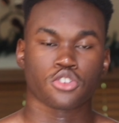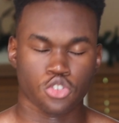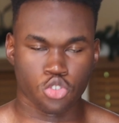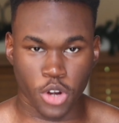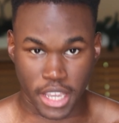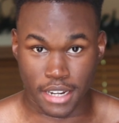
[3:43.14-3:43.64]

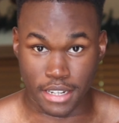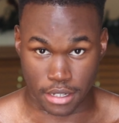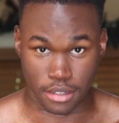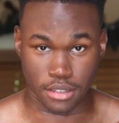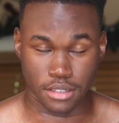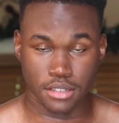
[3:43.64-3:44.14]

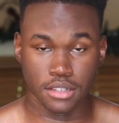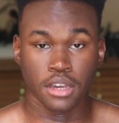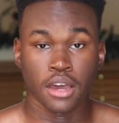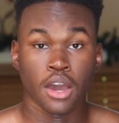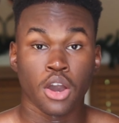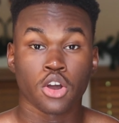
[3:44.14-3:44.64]
creatinine.
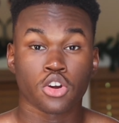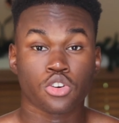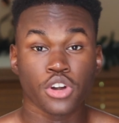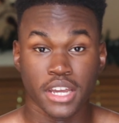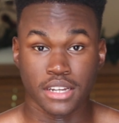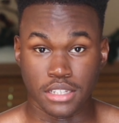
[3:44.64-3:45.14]

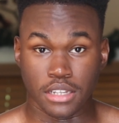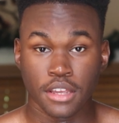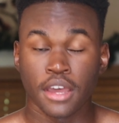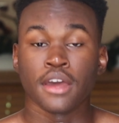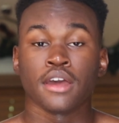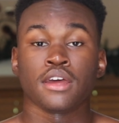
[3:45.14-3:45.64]
Creatinine.
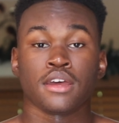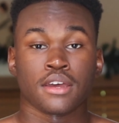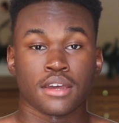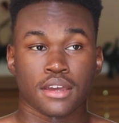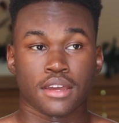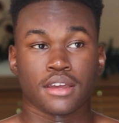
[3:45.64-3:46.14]

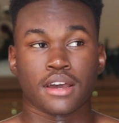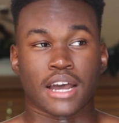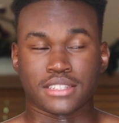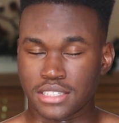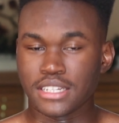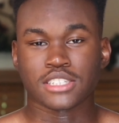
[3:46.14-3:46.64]
I
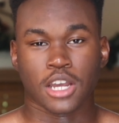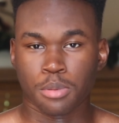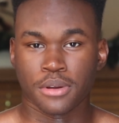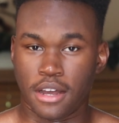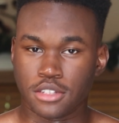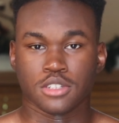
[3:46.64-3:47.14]
think that's how you
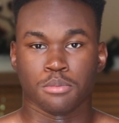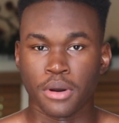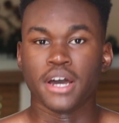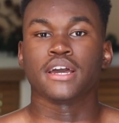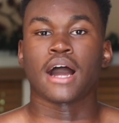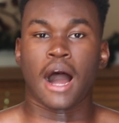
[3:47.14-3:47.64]
pronounce it.
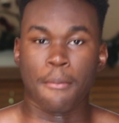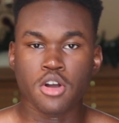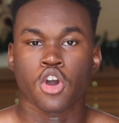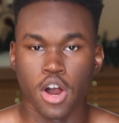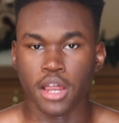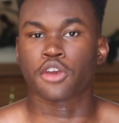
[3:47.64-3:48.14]
But I'm gonna
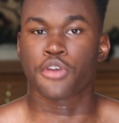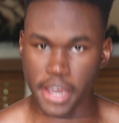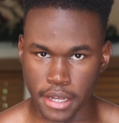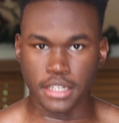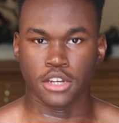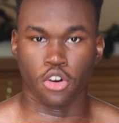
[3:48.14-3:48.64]
call it
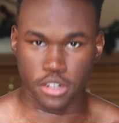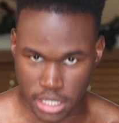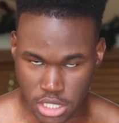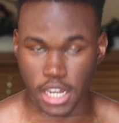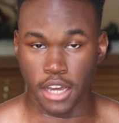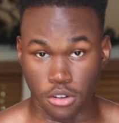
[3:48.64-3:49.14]
creatinine on
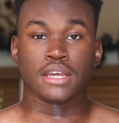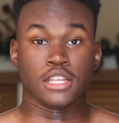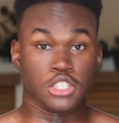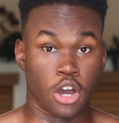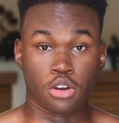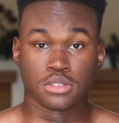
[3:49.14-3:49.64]
this channel.
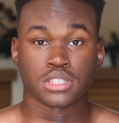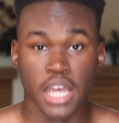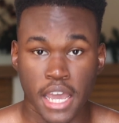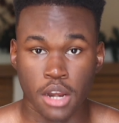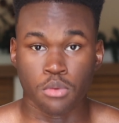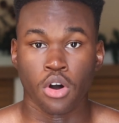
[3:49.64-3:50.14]
Yo, you
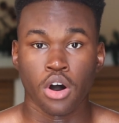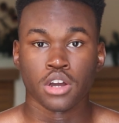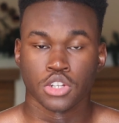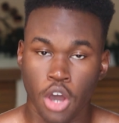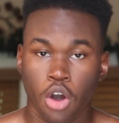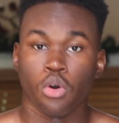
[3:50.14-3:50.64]
saying it
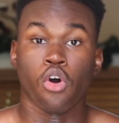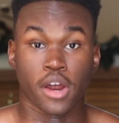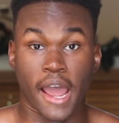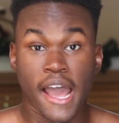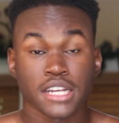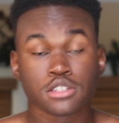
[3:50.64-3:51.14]
wrong? No, on
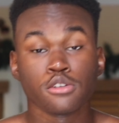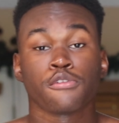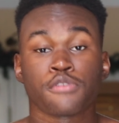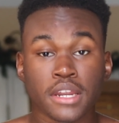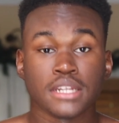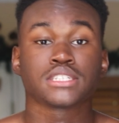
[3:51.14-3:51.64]

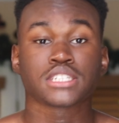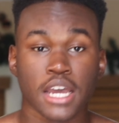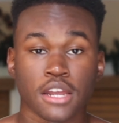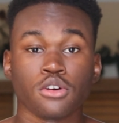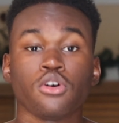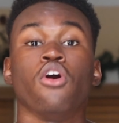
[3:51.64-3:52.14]
AskUFitness
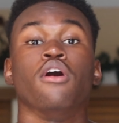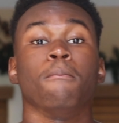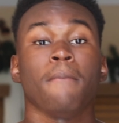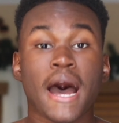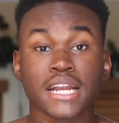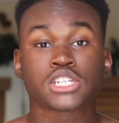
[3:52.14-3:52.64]
channel, on
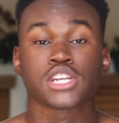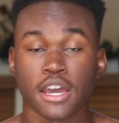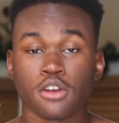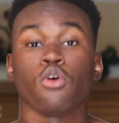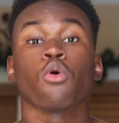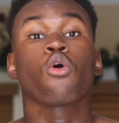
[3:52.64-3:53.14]
my
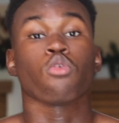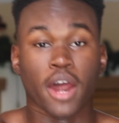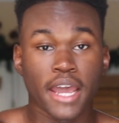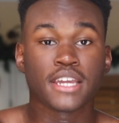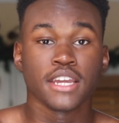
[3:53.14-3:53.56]
channel, right